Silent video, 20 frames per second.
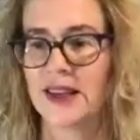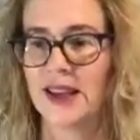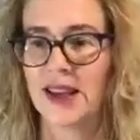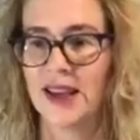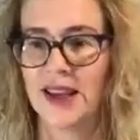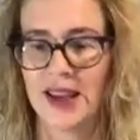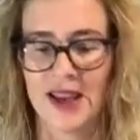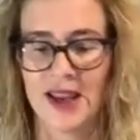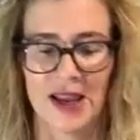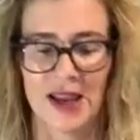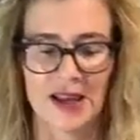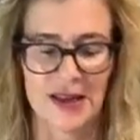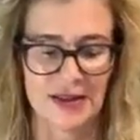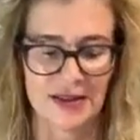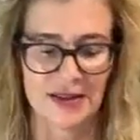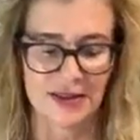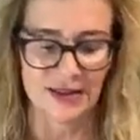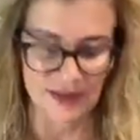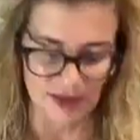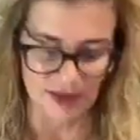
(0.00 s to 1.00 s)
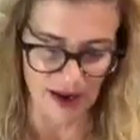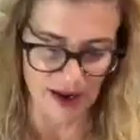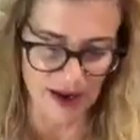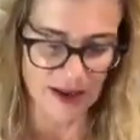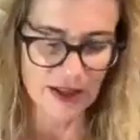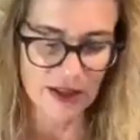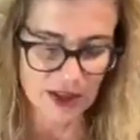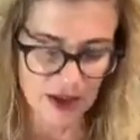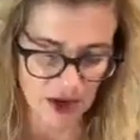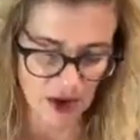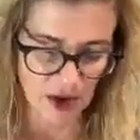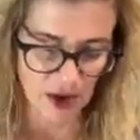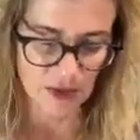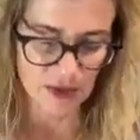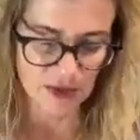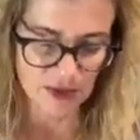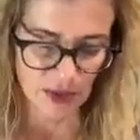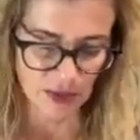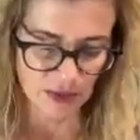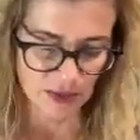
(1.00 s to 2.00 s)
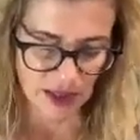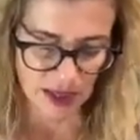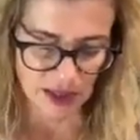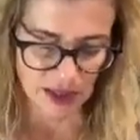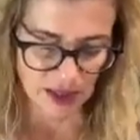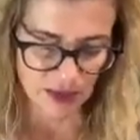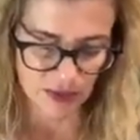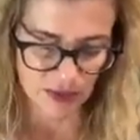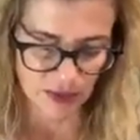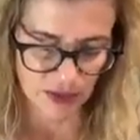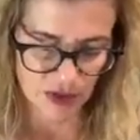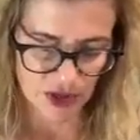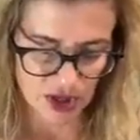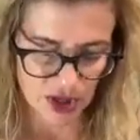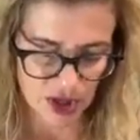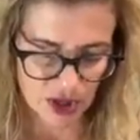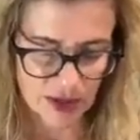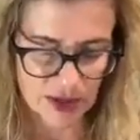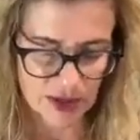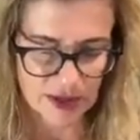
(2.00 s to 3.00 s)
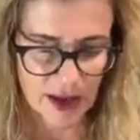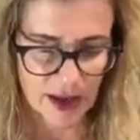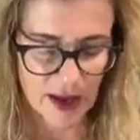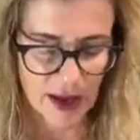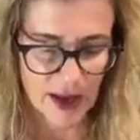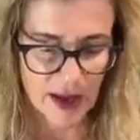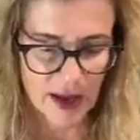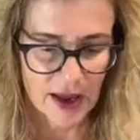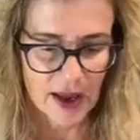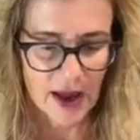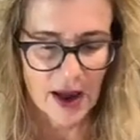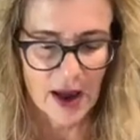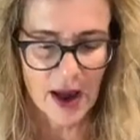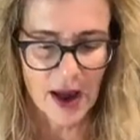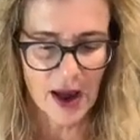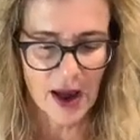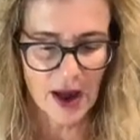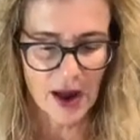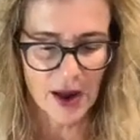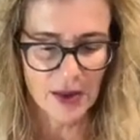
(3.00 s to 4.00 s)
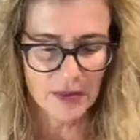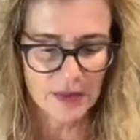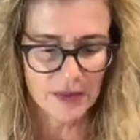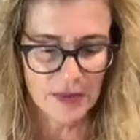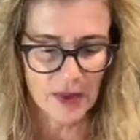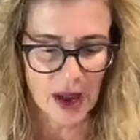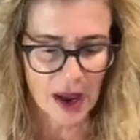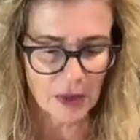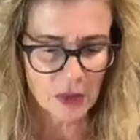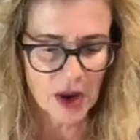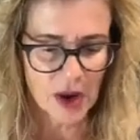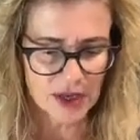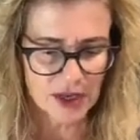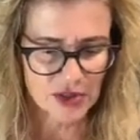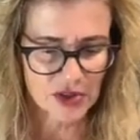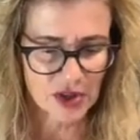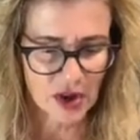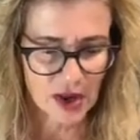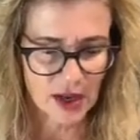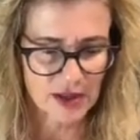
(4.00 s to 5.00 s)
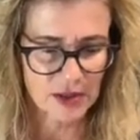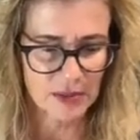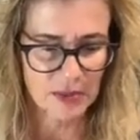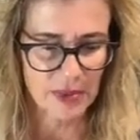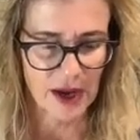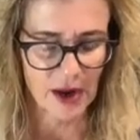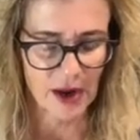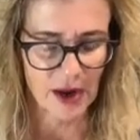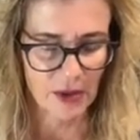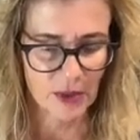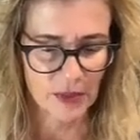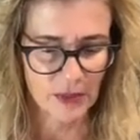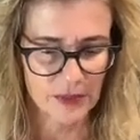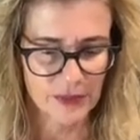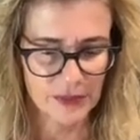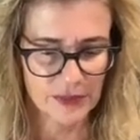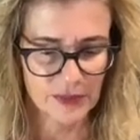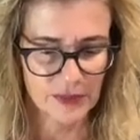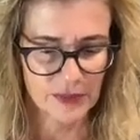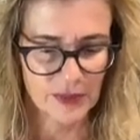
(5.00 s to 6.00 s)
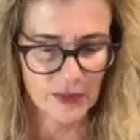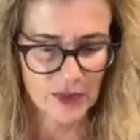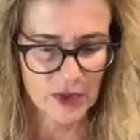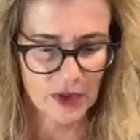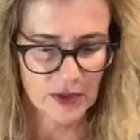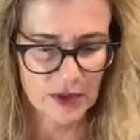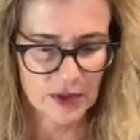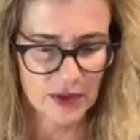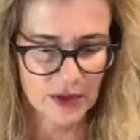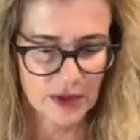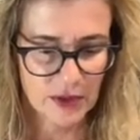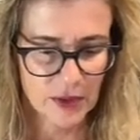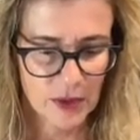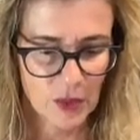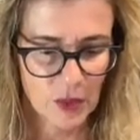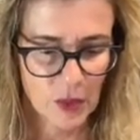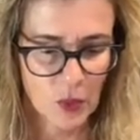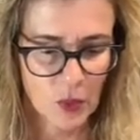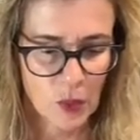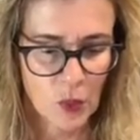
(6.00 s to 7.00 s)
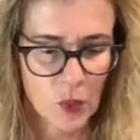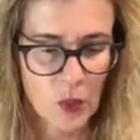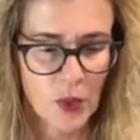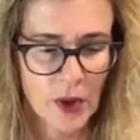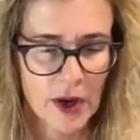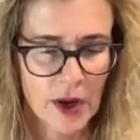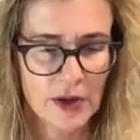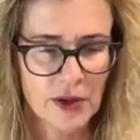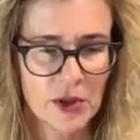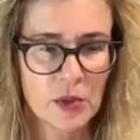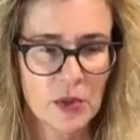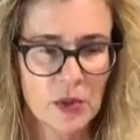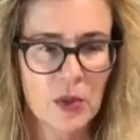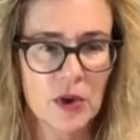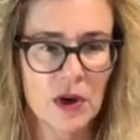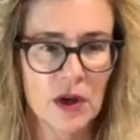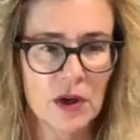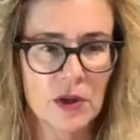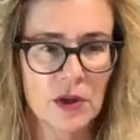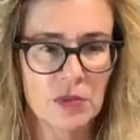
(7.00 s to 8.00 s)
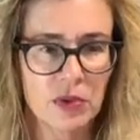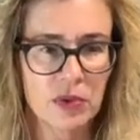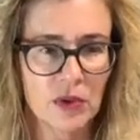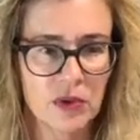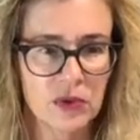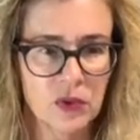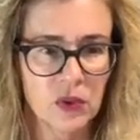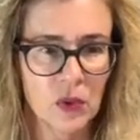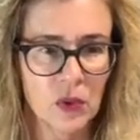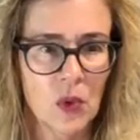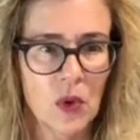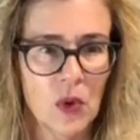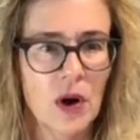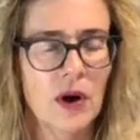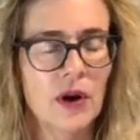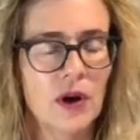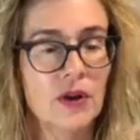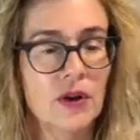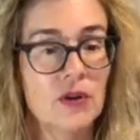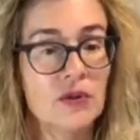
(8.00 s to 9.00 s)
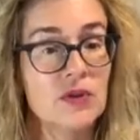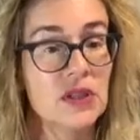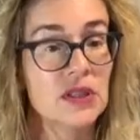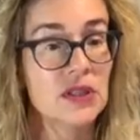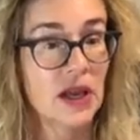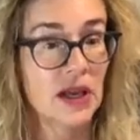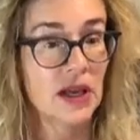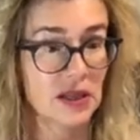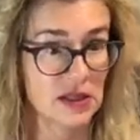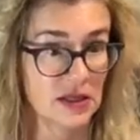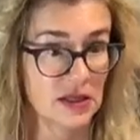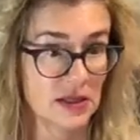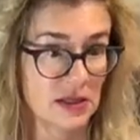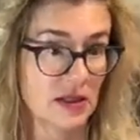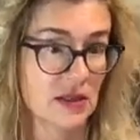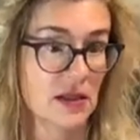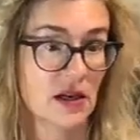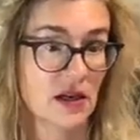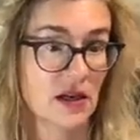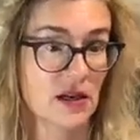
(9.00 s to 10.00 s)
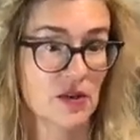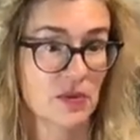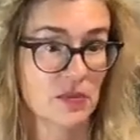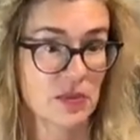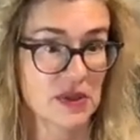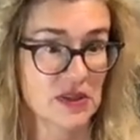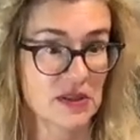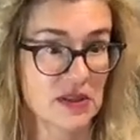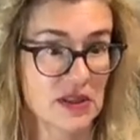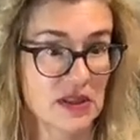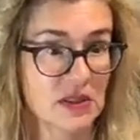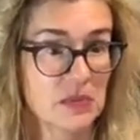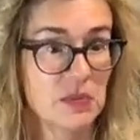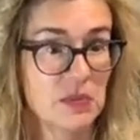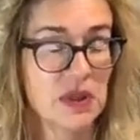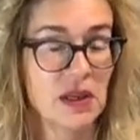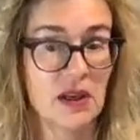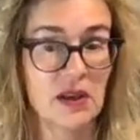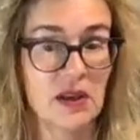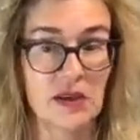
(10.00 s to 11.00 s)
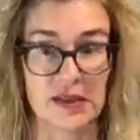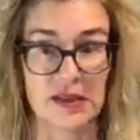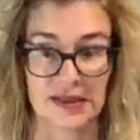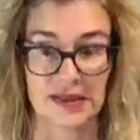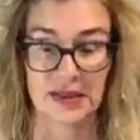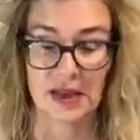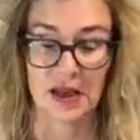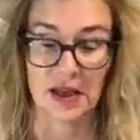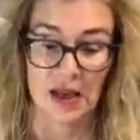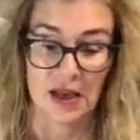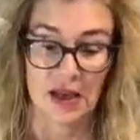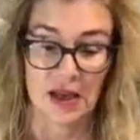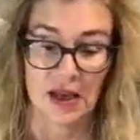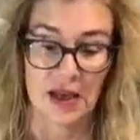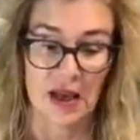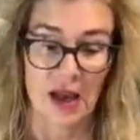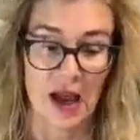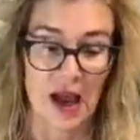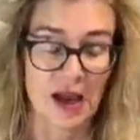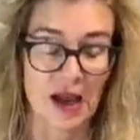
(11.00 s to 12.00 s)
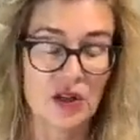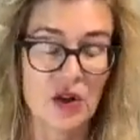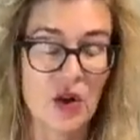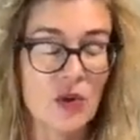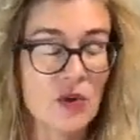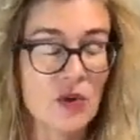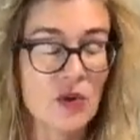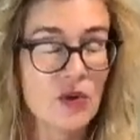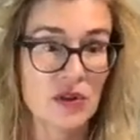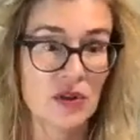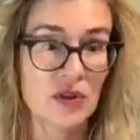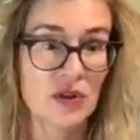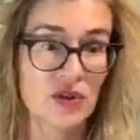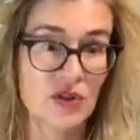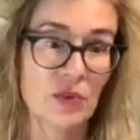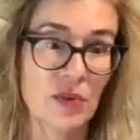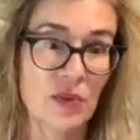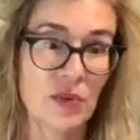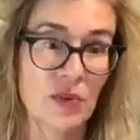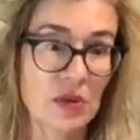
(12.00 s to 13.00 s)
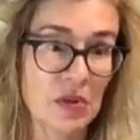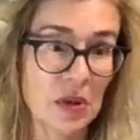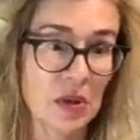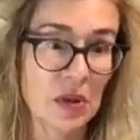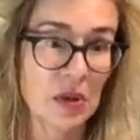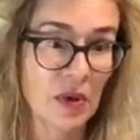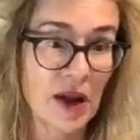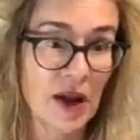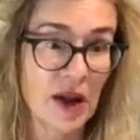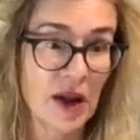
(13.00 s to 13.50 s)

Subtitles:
And, so thank you for sharing that. I want to talk about where you were before you decided to start your business, because I know that there's so many people